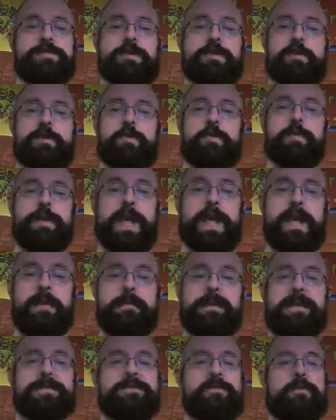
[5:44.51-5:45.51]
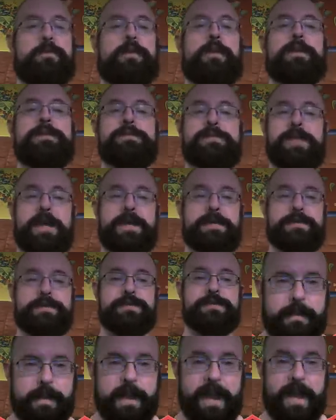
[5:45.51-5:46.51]
a new game in its early
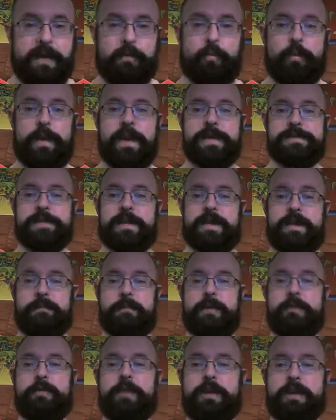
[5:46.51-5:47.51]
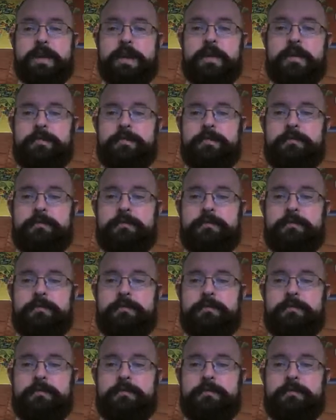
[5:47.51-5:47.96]
stages, and we as a community,